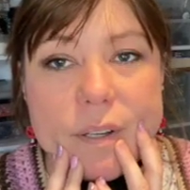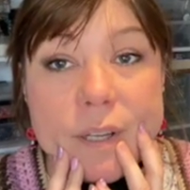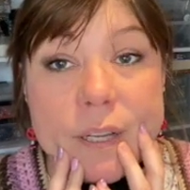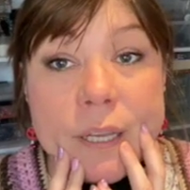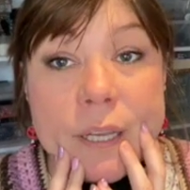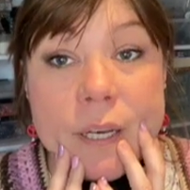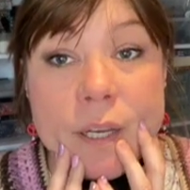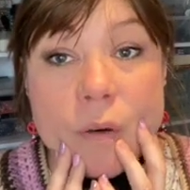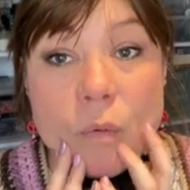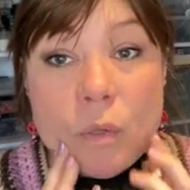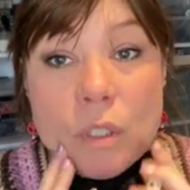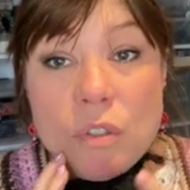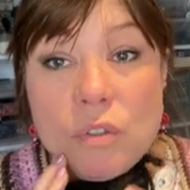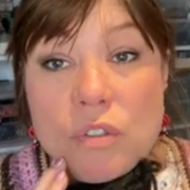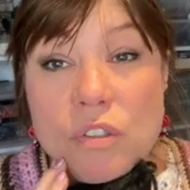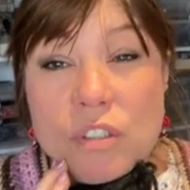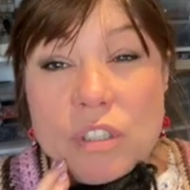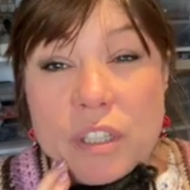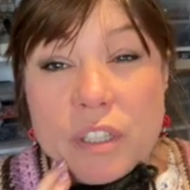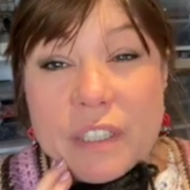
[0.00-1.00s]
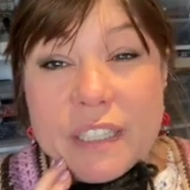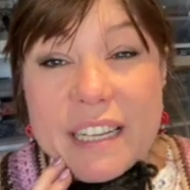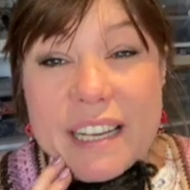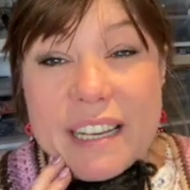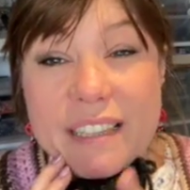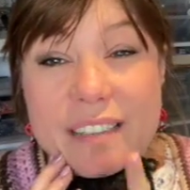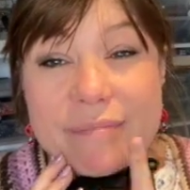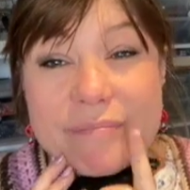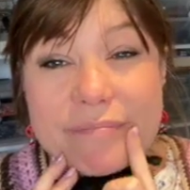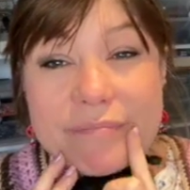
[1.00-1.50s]
And I want to start
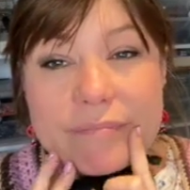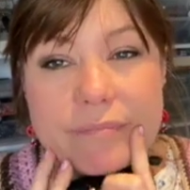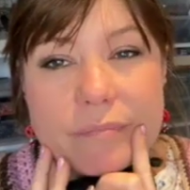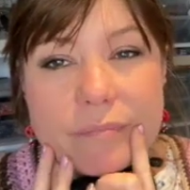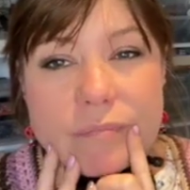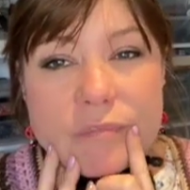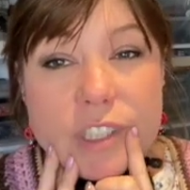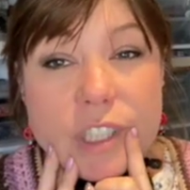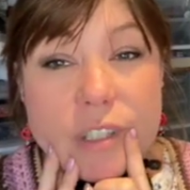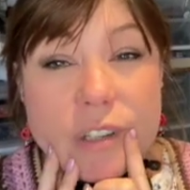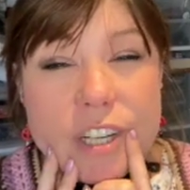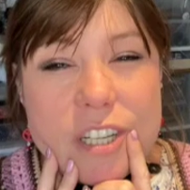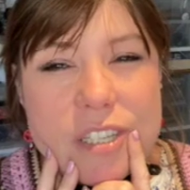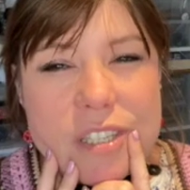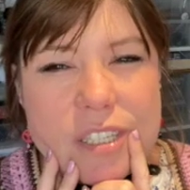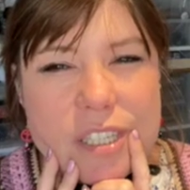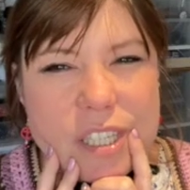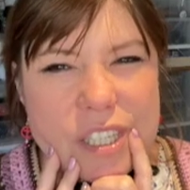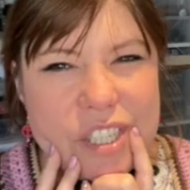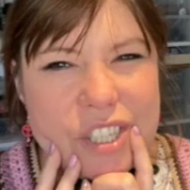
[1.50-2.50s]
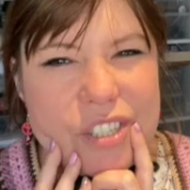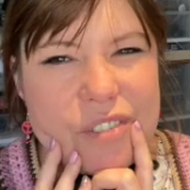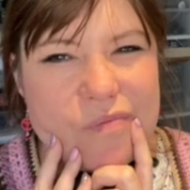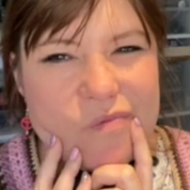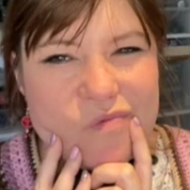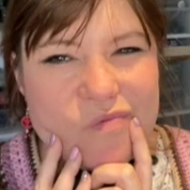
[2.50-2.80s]
that cross stitch.